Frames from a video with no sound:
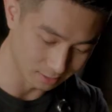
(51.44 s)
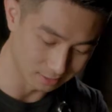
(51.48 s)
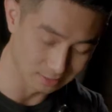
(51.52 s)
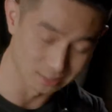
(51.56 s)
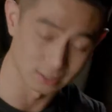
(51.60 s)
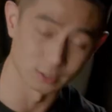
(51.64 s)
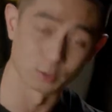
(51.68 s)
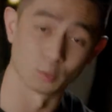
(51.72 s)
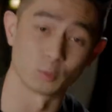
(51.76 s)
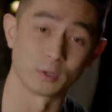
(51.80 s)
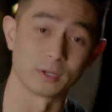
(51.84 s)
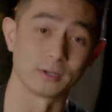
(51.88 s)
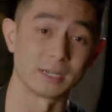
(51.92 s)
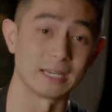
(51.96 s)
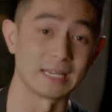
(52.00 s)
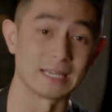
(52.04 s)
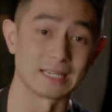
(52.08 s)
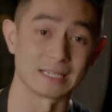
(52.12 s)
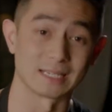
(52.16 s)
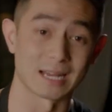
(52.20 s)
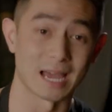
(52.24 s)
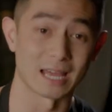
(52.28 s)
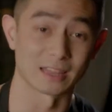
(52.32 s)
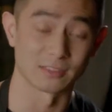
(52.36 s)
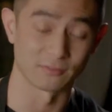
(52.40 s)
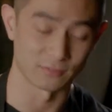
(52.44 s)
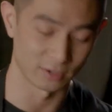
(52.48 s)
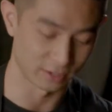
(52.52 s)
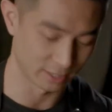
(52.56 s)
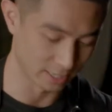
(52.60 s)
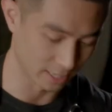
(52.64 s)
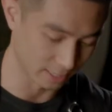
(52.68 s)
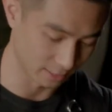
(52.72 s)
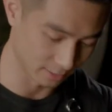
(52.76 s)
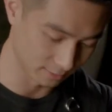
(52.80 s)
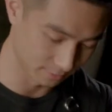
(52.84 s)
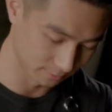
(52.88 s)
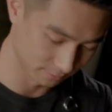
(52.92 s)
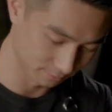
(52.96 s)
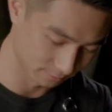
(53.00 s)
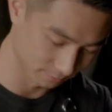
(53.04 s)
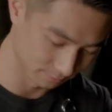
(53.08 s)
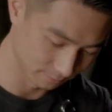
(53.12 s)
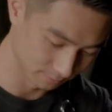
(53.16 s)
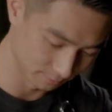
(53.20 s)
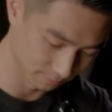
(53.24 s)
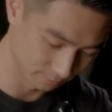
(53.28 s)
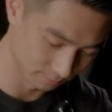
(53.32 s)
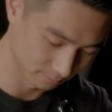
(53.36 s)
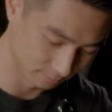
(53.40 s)
until we need it at the very end.
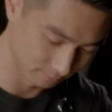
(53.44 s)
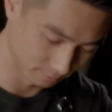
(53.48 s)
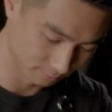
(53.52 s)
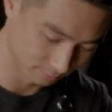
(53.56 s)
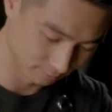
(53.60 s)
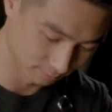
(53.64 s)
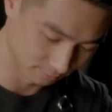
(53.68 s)
And